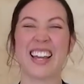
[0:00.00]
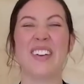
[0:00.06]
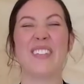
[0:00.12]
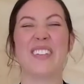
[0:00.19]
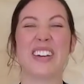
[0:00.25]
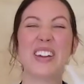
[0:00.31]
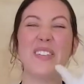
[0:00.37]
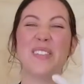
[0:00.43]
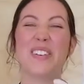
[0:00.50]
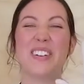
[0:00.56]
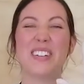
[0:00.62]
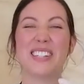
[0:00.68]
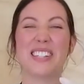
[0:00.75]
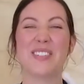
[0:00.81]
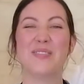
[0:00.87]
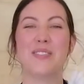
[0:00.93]
We're going to put
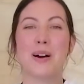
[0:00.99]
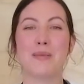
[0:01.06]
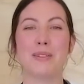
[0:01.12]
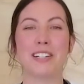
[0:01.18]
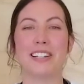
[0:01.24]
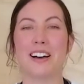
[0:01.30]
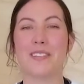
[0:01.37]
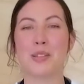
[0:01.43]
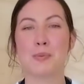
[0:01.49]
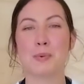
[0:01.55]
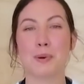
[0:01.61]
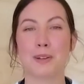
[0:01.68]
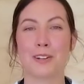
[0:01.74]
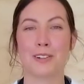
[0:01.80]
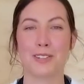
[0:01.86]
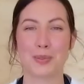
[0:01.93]
on some rubber gloves
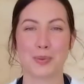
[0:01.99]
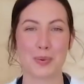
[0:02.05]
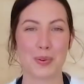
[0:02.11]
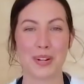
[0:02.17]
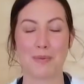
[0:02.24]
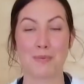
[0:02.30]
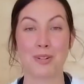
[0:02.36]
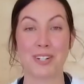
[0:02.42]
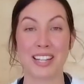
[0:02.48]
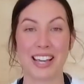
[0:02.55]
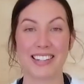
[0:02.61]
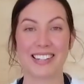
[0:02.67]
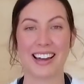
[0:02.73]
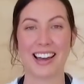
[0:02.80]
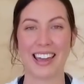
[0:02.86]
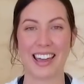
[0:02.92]
because we want to
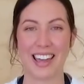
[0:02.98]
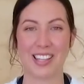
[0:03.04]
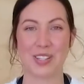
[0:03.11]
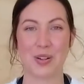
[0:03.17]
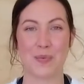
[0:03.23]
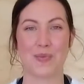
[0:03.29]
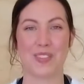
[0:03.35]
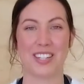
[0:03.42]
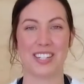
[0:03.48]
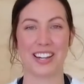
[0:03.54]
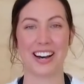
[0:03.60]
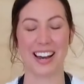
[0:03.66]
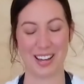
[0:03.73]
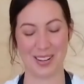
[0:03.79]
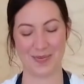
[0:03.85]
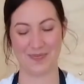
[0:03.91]
protect our hands from the
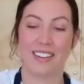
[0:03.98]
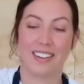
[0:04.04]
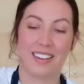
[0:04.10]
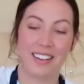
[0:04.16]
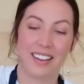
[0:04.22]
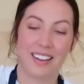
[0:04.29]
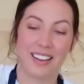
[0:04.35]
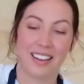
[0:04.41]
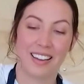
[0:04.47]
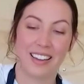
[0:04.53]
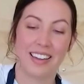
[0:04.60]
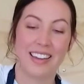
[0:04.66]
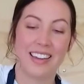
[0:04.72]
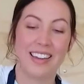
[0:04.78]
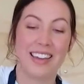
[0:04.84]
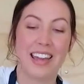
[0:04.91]
dye.
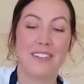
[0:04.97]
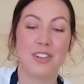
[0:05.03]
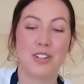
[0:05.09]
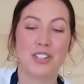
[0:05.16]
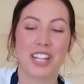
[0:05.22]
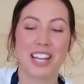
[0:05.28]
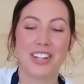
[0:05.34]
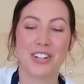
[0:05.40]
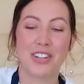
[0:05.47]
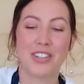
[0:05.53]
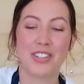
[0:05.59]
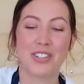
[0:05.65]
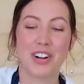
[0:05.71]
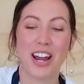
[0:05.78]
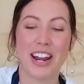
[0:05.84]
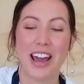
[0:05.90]
If your t-shirt's
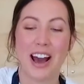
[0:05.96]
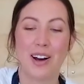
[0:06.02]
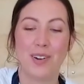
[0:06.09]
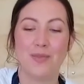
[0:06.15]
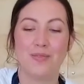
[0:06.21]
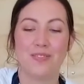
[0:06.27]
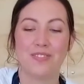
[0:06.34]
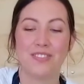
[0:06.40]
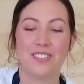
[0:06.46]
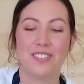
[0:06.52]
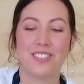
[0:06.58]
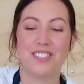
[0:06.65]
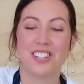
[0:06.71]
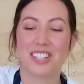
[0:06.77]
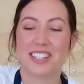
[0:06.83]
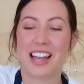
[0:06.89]
dried out,
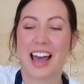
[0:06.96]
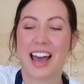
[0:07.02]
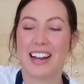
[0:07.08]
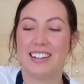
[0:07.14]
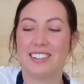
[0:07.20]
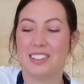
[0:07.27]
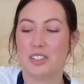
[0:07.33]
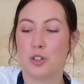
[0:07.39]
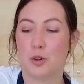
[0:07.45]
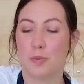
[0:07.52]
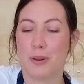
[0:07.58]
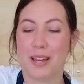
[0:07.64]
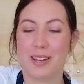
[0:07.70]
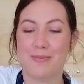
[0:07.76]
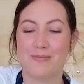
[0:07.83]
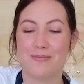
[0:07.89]
just add a little
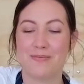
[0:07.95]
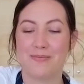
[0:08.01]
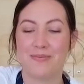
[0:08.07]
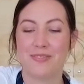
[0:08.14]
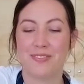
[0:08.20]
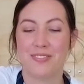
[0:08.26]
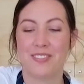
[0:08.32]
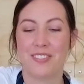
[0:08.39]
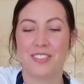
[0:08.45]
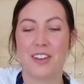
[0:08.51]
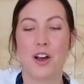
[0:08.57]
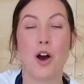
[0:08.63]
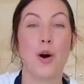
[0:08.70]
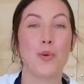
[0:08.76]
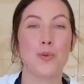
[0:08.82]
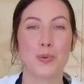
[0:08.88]
bit
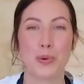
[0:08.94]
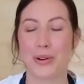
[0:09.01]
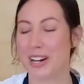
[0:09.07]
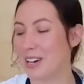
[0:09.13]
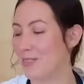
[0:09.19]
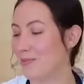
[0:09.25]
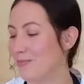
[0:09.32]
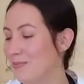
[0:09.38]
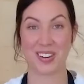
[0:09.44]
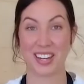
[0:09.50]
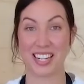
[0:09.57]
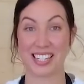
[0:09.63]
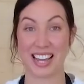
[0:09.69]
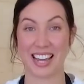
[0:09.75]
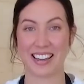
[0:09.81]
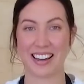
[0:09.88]
of water. We're going
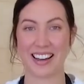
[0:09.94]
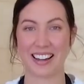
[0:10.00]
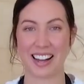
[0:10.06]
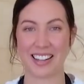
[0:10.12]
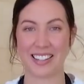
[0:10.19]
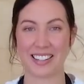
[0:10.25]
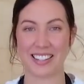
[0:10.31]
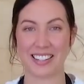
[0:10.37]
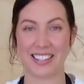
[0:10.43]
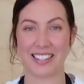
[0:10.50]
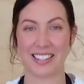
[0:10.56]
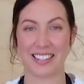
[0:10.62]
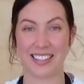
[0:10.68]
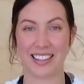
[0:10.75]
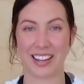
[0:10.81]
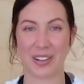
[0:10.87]
to take our colours,
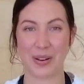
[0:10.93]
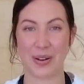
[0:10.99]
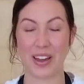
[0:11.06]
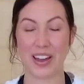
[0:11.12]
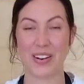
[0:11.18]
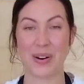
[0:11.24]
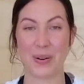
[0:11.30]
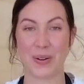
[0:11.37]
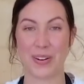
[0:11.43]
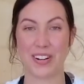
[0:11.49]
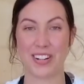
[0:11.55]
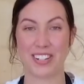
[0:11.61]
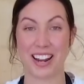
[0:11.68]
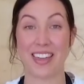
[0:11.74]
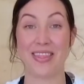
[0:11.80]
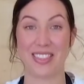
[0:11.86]
yellow and
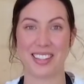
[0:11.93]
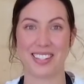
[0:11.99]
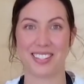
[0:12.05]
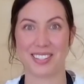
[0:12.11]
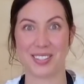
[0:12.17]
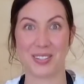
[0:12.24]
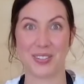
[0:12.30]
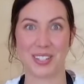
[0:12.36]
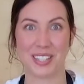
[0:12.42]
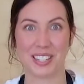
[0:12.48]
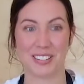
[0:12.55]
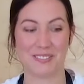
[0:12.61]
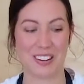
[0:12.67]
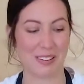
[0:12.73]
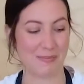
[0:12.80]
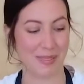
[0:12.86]
orange, and this is the really fun